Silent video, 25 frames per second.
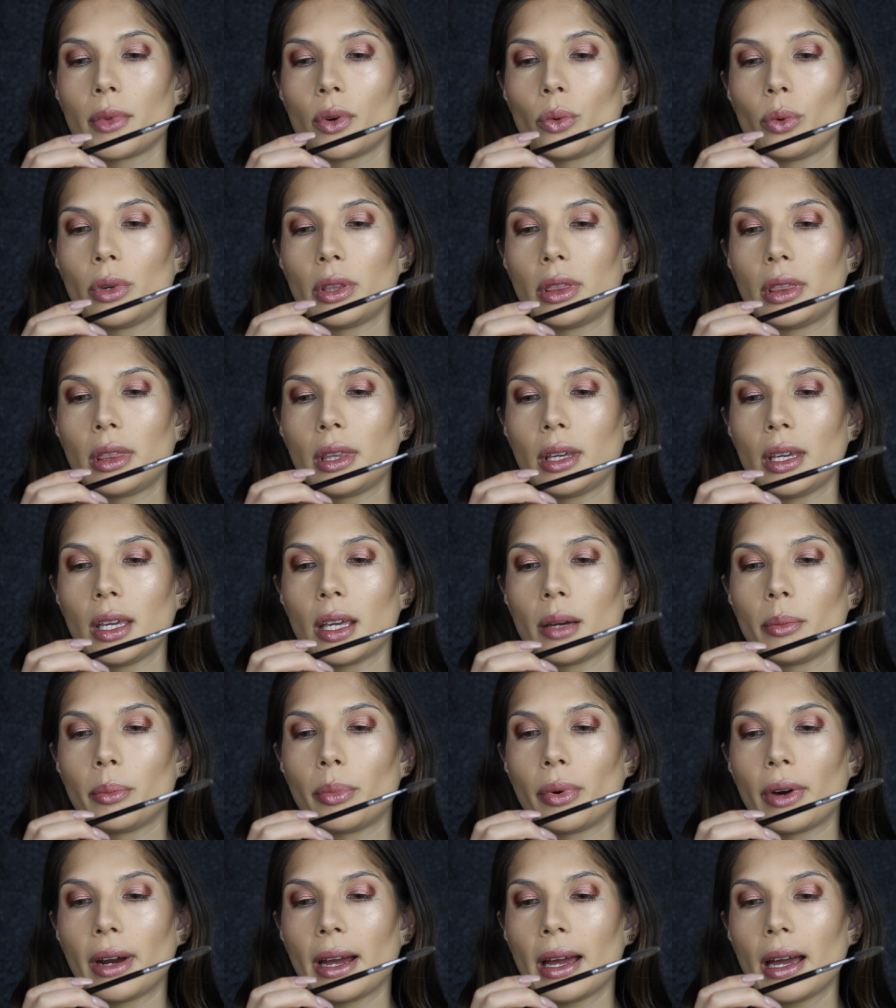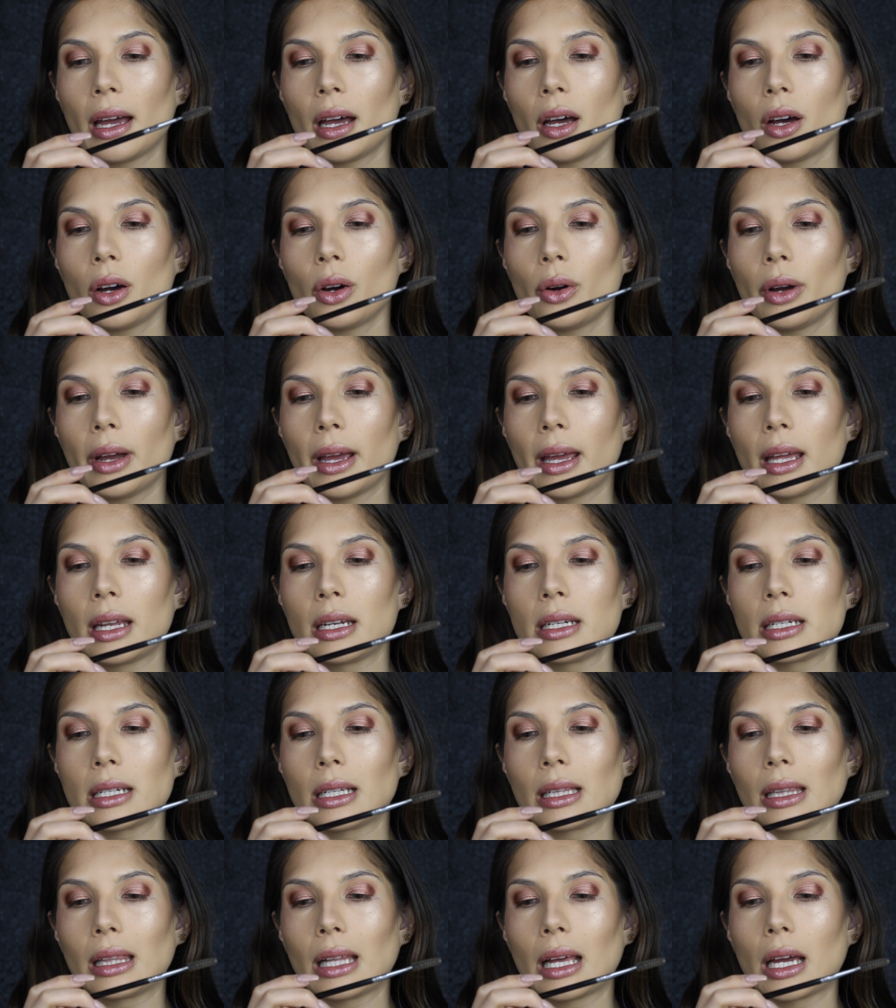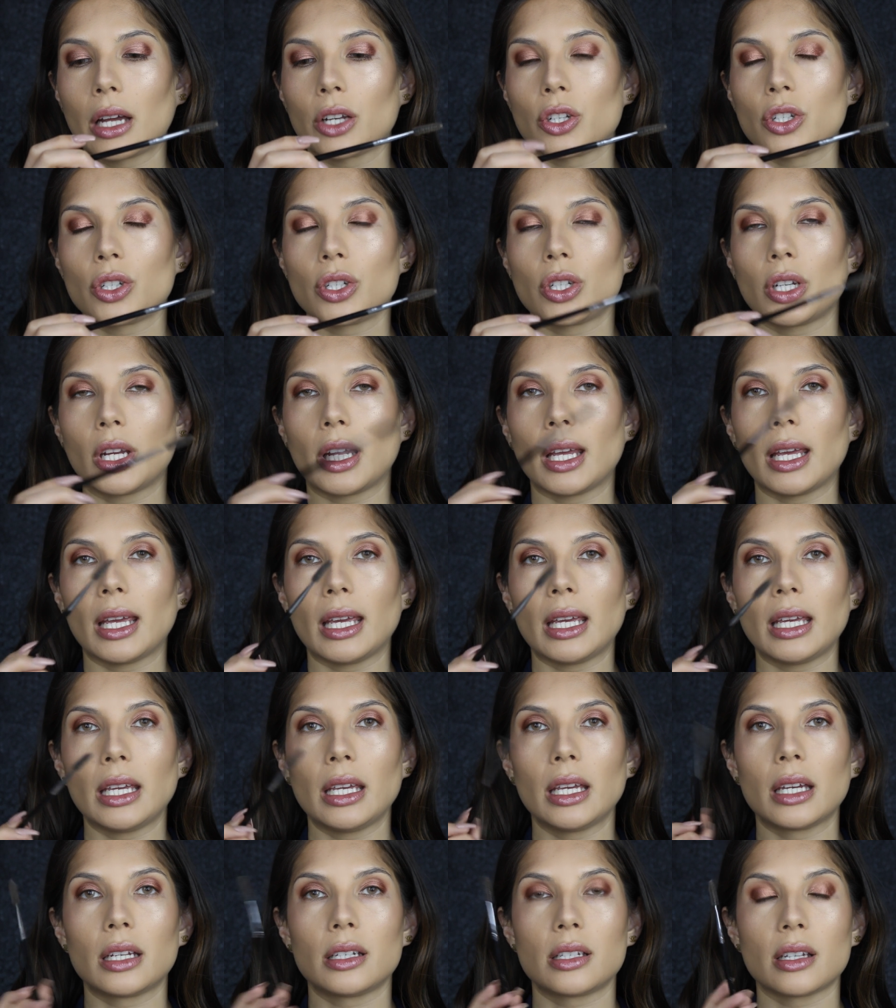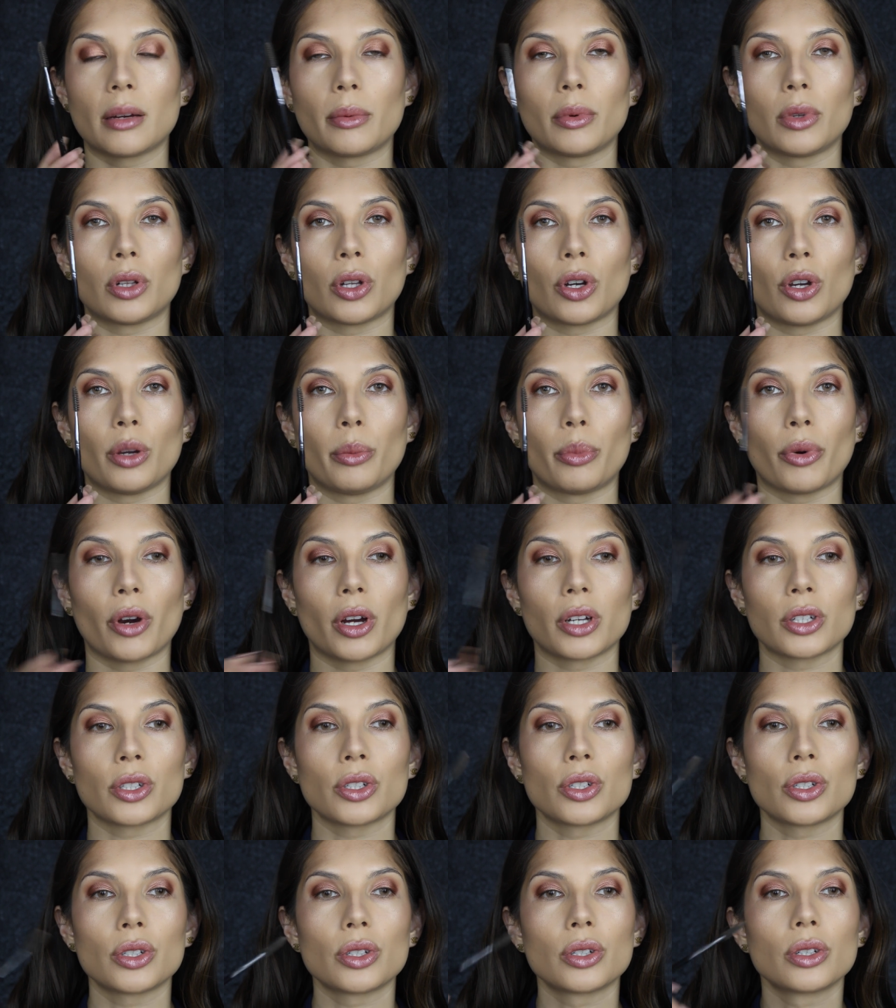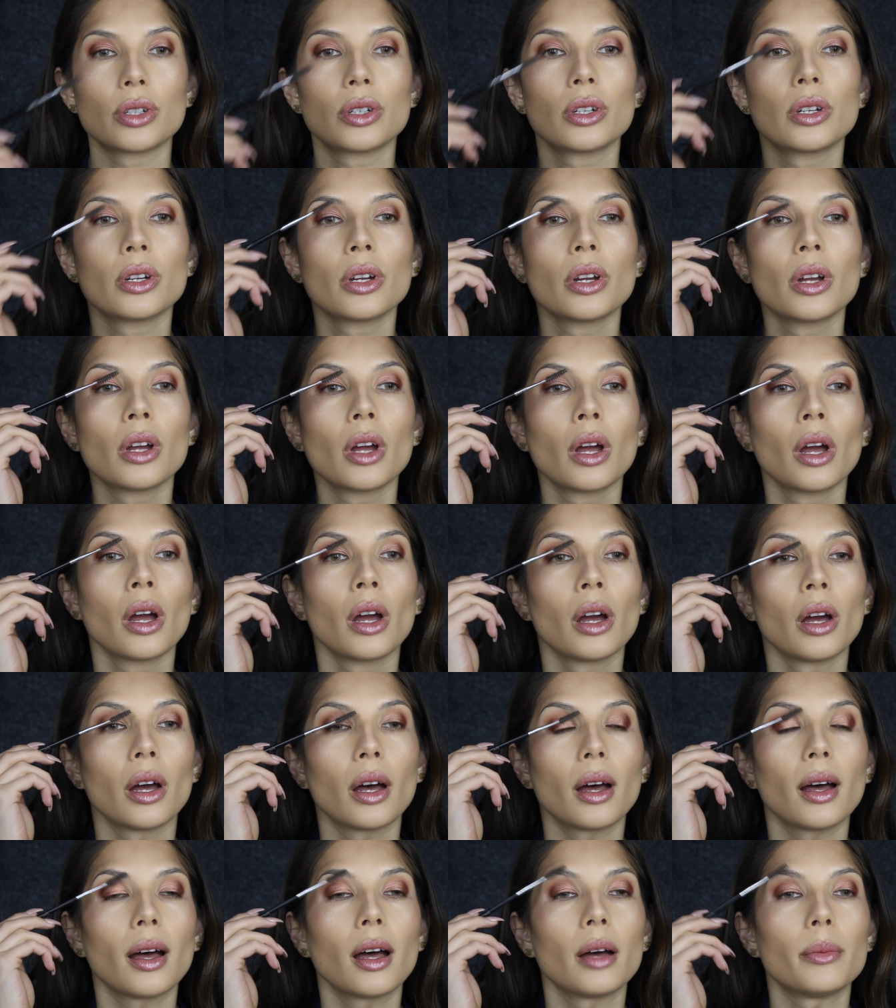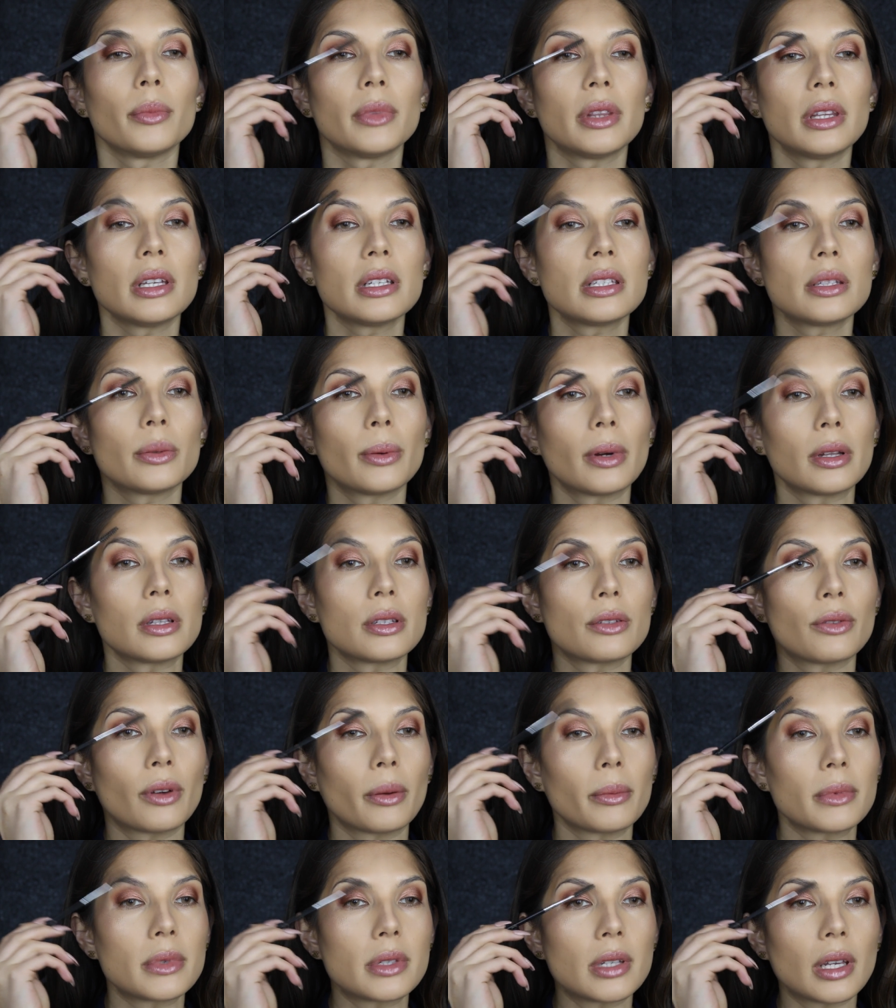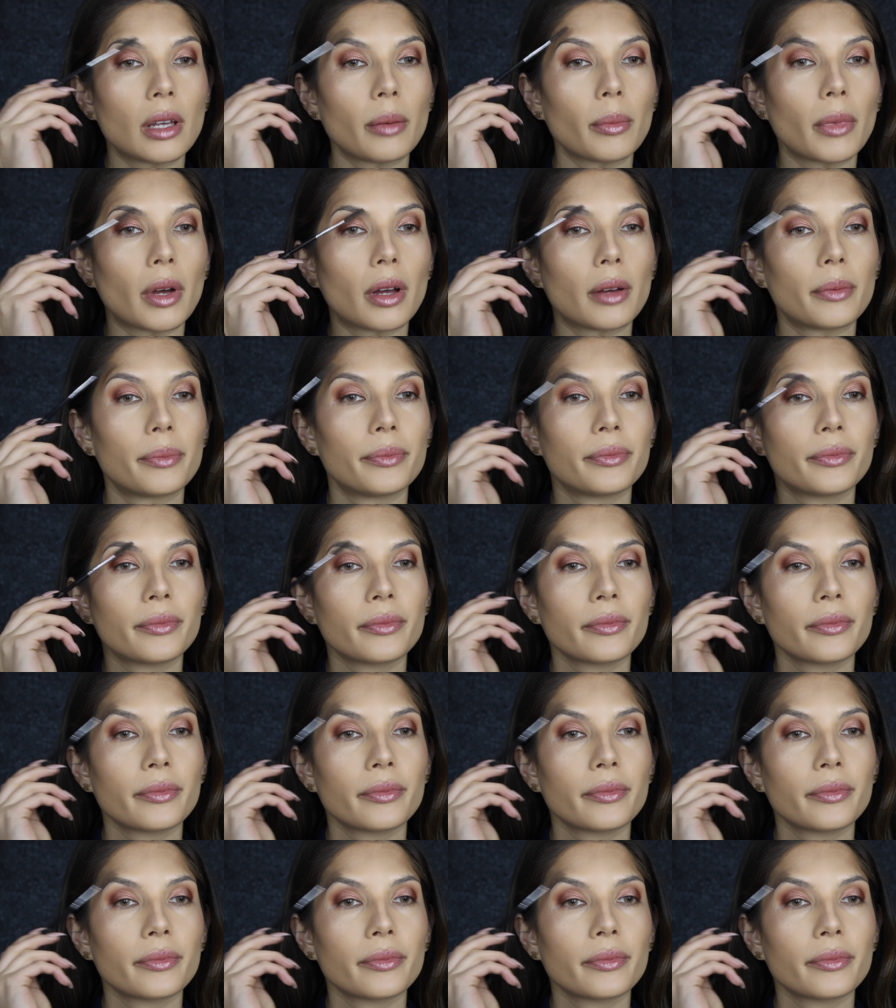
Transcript: with the brow and lash EOO brush. This one's from Sigma.